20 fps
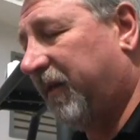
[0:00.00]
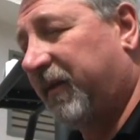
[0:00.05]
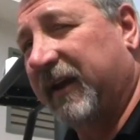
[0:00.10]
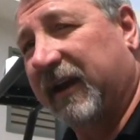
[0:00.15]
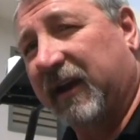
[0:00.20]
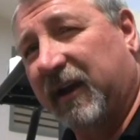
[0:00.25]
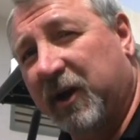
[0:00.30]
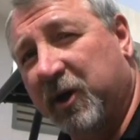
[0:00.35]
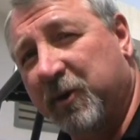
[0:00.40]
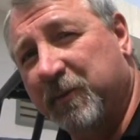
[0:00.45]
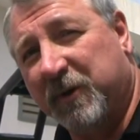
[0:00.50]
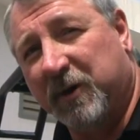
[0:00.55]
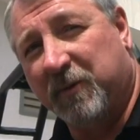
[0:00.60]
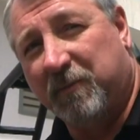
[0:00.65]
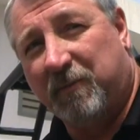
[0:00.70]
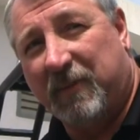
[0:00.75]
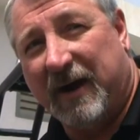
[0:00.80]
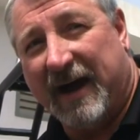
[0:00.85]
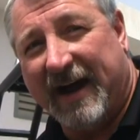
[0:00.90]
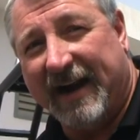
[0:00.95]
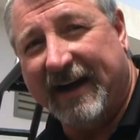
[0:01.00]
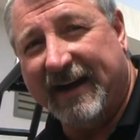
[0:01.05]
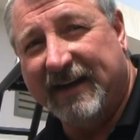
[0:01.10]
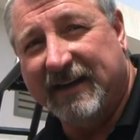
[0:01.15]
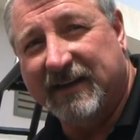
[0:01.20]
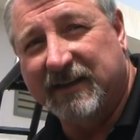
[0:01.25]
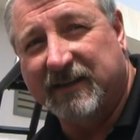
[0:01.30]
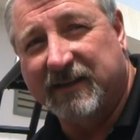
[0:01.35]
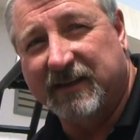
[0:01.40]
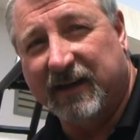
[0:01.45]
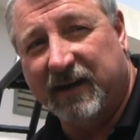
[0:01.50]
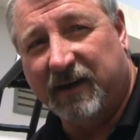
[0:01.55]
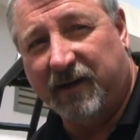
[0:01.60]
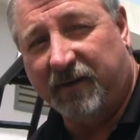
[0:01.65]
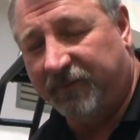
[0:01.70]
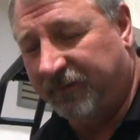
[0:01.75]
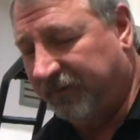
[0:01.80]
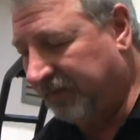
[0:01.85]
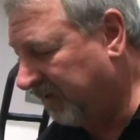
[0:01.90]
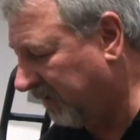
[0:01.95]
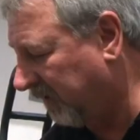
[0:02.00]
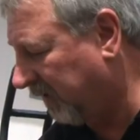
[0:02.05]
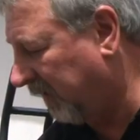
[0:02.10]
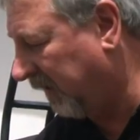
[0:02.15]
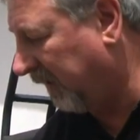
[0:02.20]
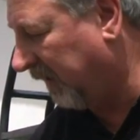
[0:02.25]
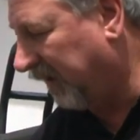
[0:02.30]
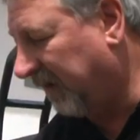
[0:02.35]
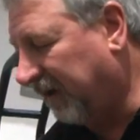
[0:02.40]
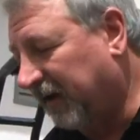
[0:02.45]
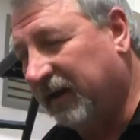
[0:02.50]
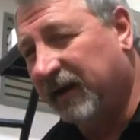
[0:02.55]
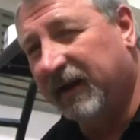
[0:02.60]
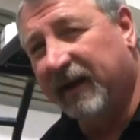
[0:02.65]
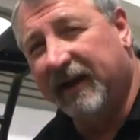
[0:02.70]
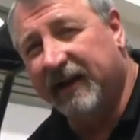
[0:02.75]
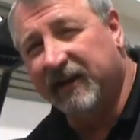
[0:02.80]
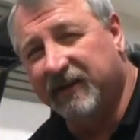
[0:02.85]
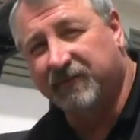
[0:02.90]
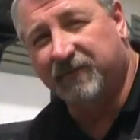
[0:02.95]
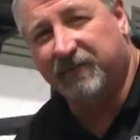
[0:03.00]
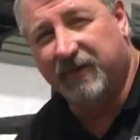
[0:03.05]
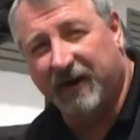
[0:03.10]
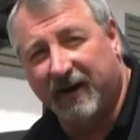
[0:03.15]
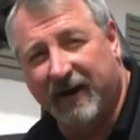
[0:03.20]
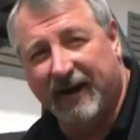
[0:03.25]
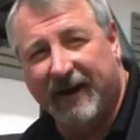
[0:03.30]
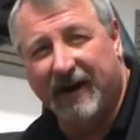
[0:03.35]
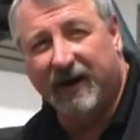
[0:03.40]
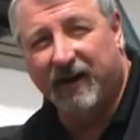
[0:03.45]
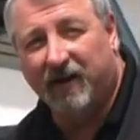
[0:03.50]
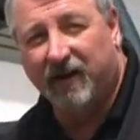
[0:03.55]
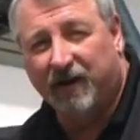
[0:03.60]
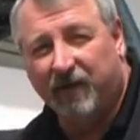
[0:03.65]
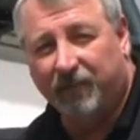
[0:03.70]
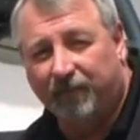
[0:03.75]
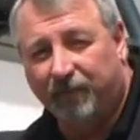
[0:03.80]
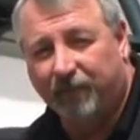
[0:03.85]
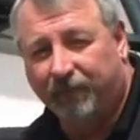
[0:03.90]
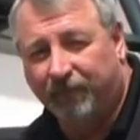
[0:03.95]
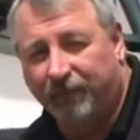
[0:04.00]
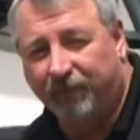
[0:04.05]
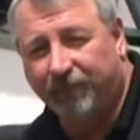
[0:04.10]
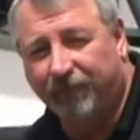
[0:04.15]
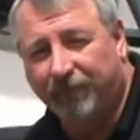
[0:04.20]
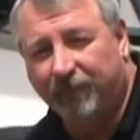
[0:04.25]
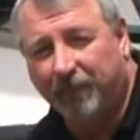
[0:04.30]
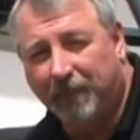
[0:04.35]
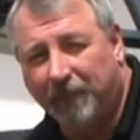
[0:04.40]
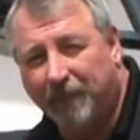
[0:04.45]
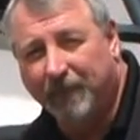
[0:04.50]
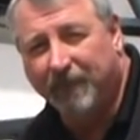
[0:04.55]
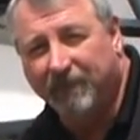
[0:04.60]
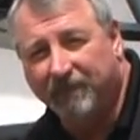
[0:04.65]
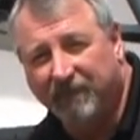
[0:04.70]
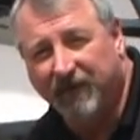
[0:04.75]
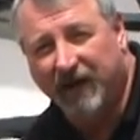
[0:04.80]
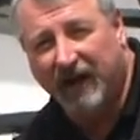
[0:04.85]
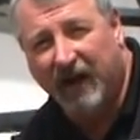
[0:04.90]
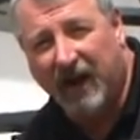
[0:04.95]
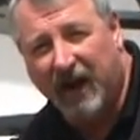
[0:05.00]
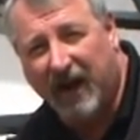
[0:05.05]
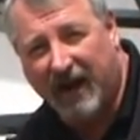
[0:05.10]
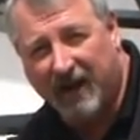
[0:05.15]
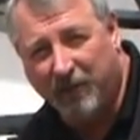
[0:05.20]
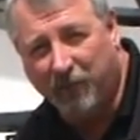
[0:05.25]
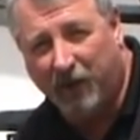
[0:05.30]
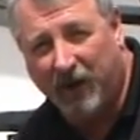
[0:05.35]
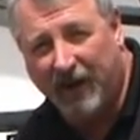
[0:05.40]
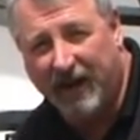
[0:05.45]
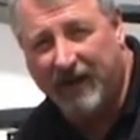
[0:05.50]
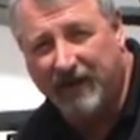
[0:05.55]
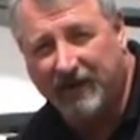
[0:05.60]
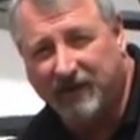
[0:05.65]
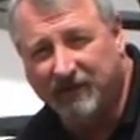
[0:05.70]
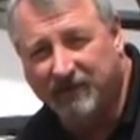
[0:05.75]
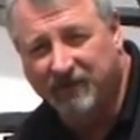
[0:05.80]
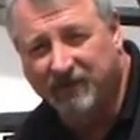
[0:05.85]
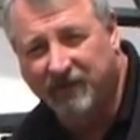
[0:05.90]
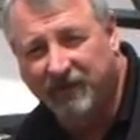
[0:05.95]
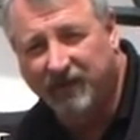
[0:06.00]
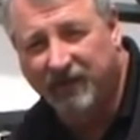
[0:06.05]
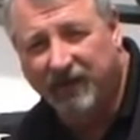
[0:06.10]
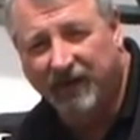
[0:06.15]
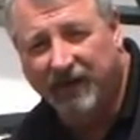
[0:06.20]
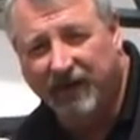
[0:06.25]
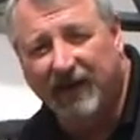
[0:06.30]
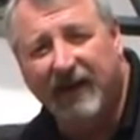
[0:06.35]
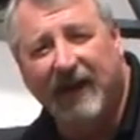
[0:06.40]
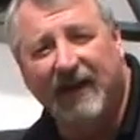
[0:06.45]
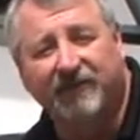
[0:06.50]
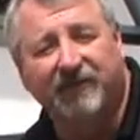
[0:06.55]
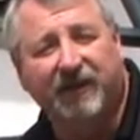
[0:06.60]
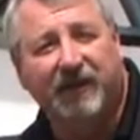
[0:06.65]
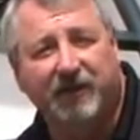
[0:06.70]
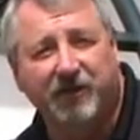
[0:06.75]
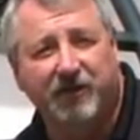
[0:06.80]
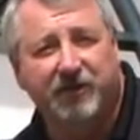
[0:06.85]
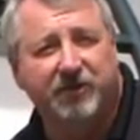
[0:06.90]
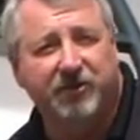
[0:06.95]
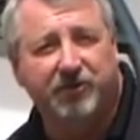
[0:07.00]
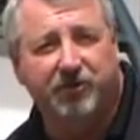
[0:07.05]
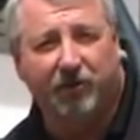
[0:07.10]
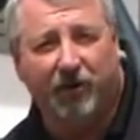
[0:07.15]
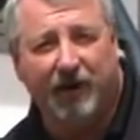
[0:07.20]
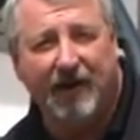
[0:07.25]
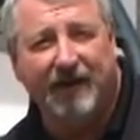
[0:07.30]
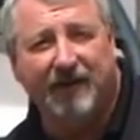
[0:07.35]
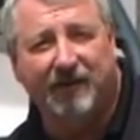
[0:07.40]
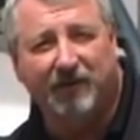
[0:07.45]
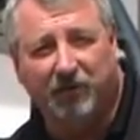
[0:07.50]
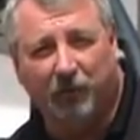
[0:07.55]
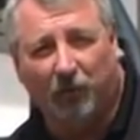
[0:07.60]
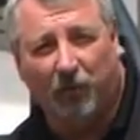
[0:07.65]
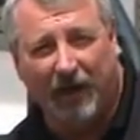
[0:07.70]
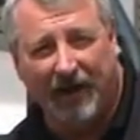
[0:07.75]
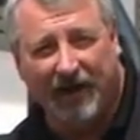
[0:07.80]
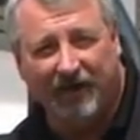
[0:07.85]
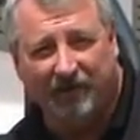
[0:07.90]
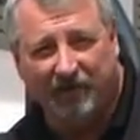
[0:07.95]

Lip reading: The aluminum body itself is very lightweight. It has a good strength to weight